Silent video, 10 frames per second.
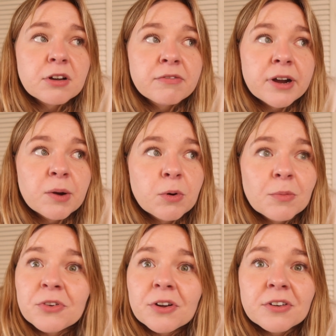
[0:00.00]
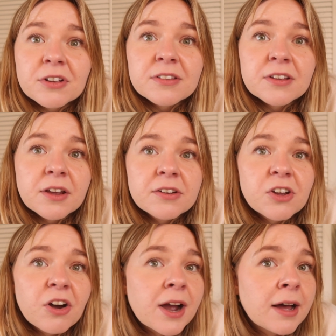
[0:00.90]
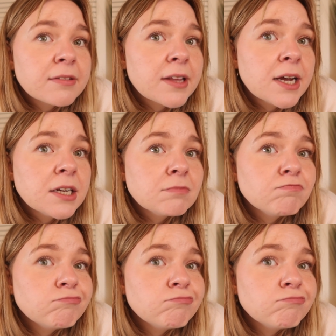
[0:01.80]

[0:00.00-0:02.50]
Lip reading: gone very warm toned because it's getting dark outside.